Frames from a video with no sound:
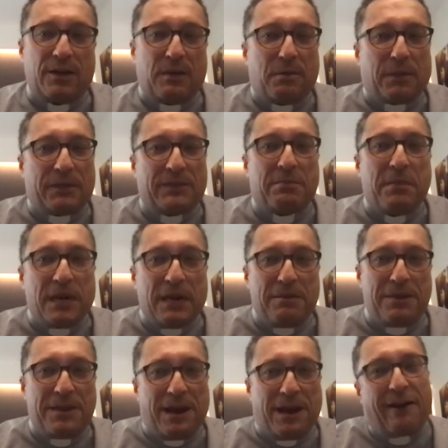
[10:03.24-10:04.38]
but
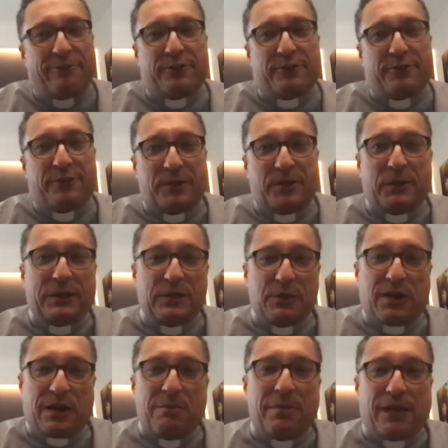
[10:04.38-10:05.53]
maybe after, when you
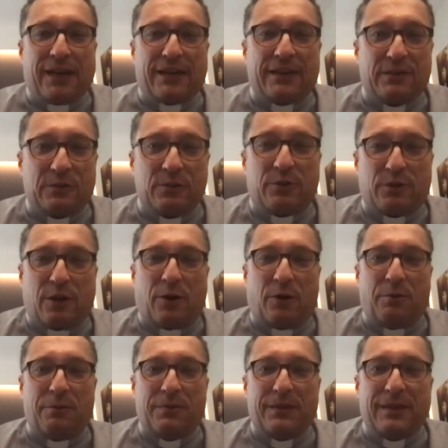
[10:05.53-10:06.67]
come back to your
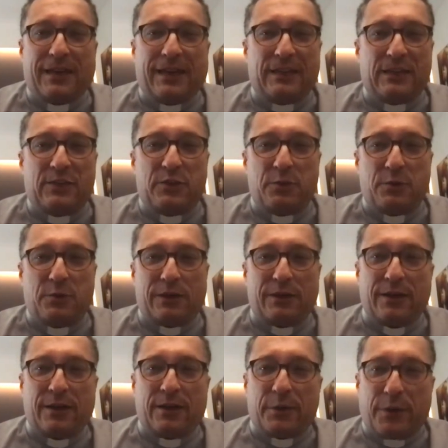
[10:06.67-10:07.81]
home and you are
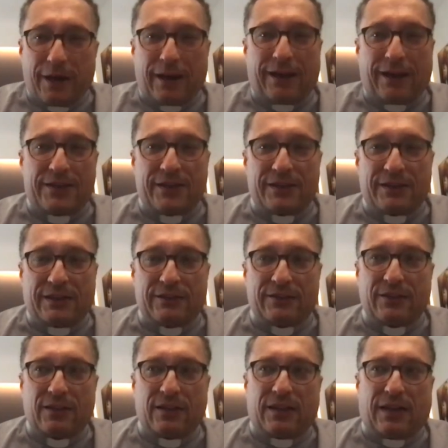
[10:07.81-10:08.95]
realizing that
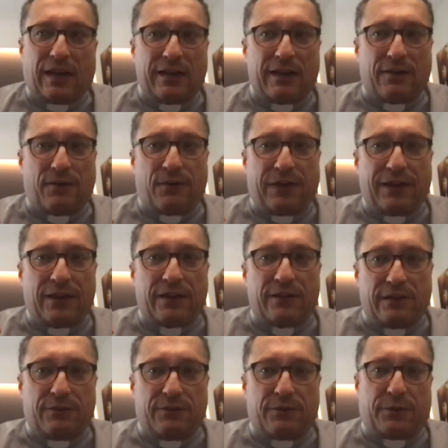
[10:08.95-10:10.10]
I think
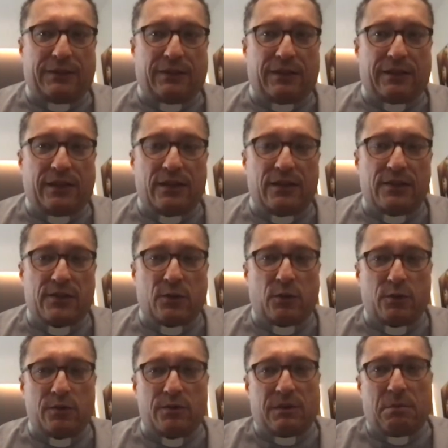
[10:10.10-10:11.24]
differently.
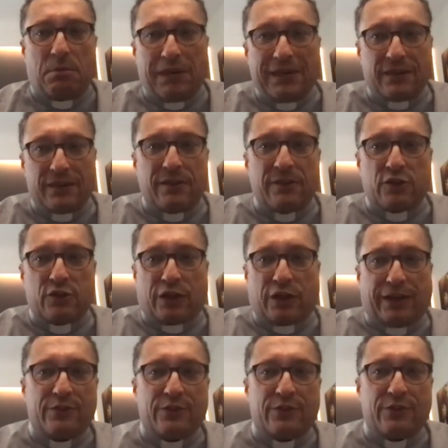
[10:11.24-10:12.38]
So the mental
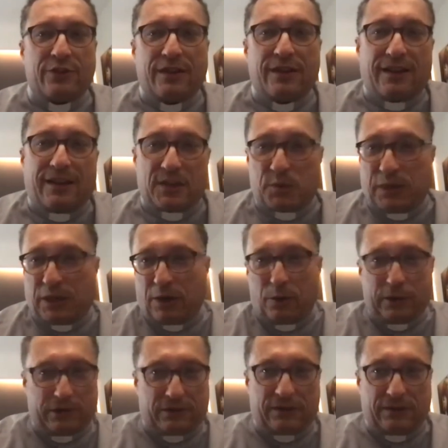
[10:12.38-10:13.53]
change, as we call
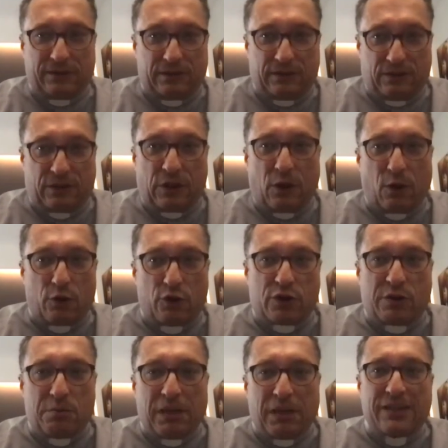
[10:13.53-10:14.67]
it in theology,
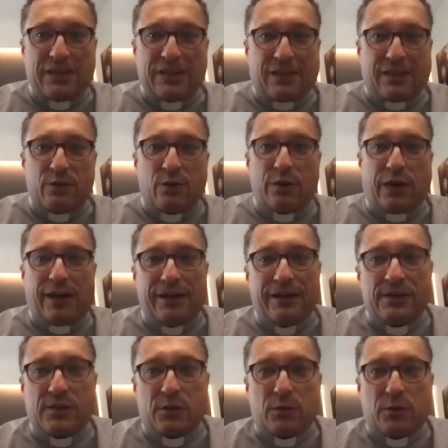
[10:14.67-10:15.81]
metanoia,
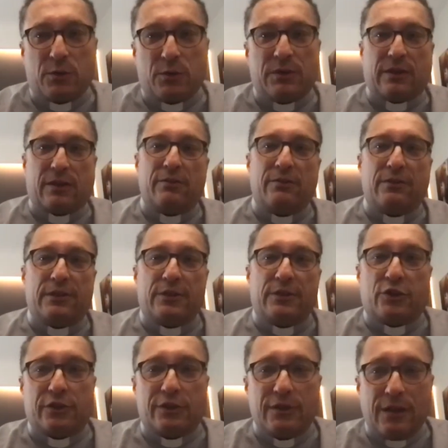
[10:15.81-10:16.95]
so the
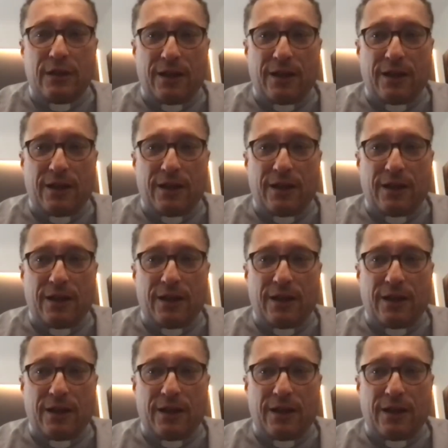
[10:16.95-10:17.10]
conversion,